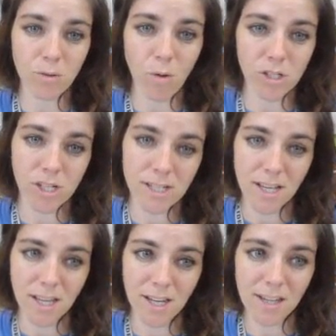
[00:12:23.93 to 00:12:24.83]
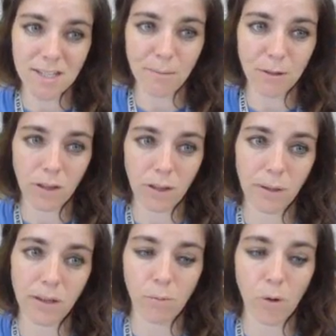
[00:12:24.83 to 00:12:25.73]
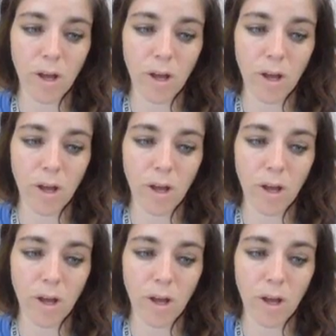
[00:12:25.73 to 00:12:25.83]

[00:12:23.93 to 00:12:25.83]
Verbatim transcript: Washington and W.E.B. Du Bois.